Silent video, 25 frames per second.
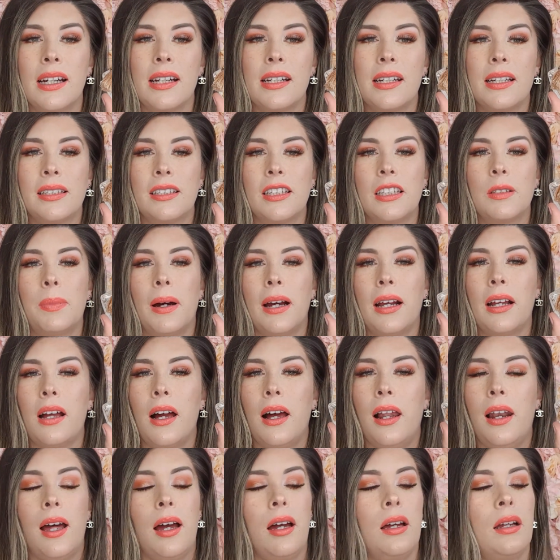This is by
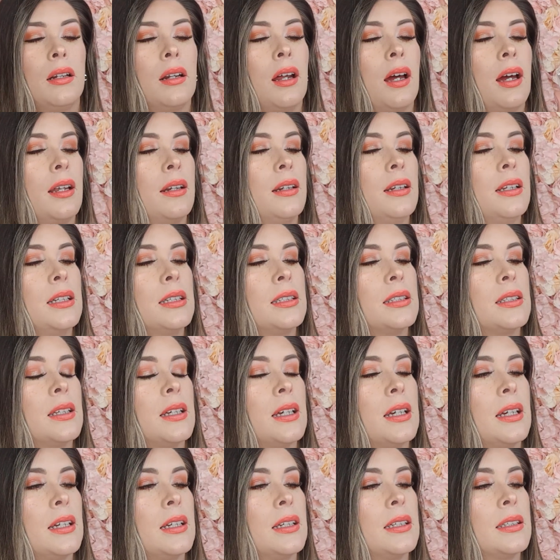Guerlain, and this
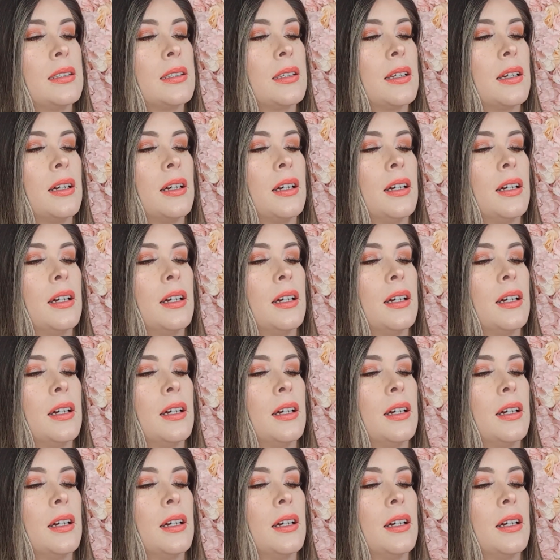is